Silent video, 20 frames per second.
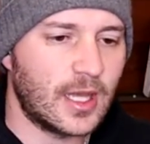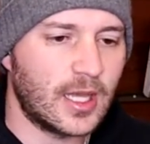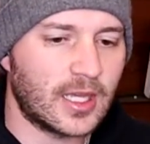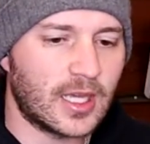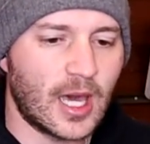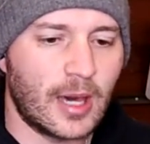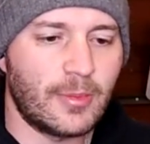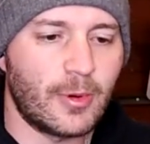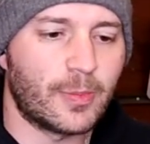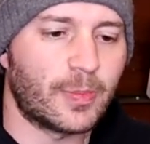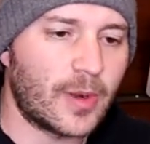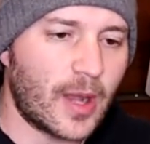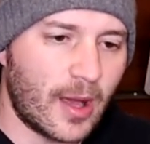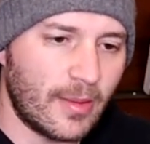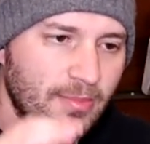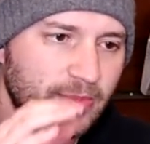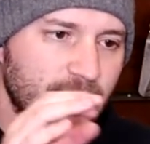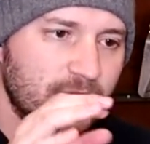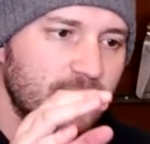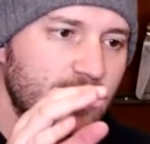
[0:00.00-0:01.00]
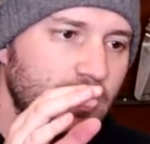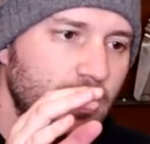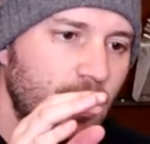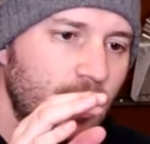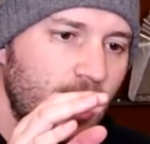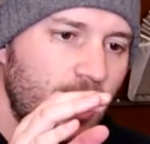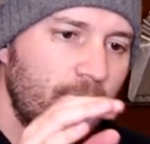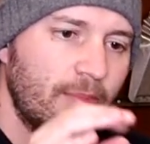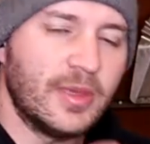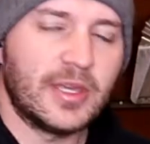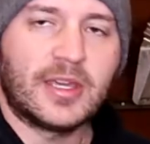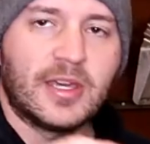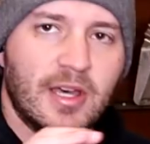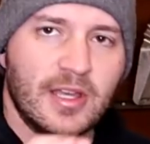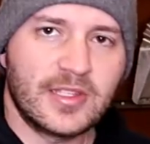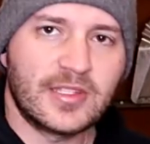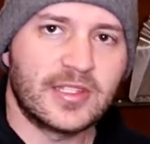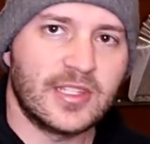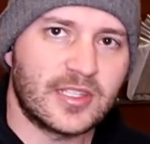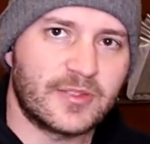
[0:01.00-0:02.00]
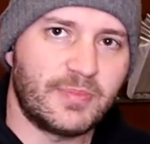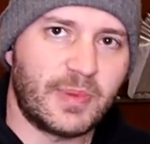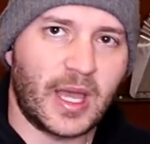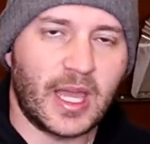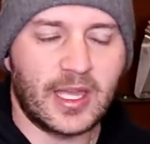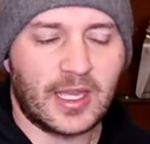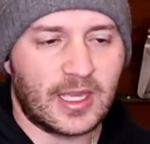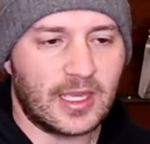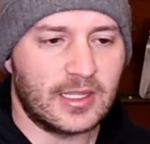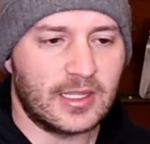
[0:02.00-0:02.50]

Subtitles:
a couple problems because this bike